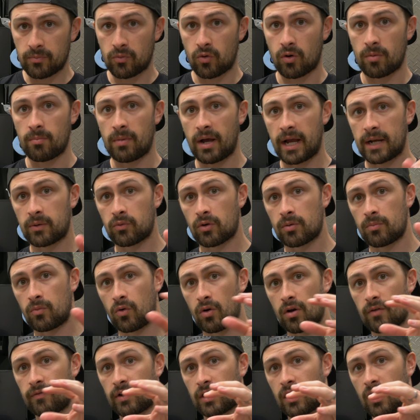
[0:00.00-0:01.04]
more. Mine were
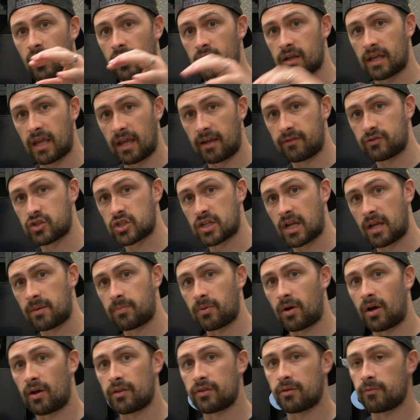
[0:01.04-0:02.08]
more of a concave
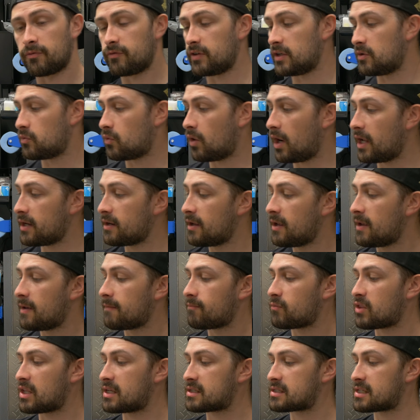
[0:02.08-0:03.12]
shape on the V1.
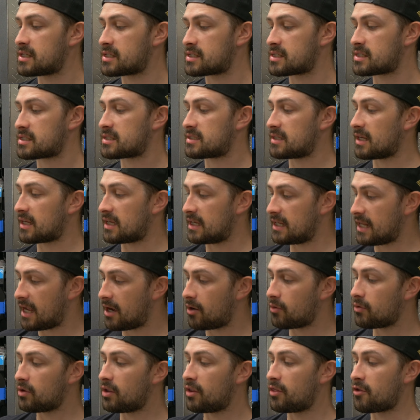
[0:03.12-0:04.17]
This is sticking
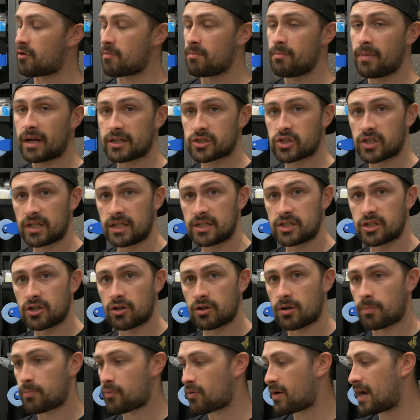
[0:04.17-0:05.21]
out. They're much
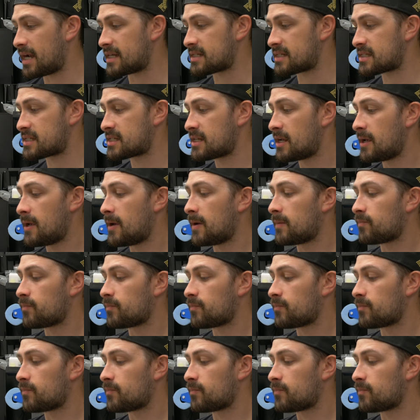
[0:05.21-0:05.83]
easier to press.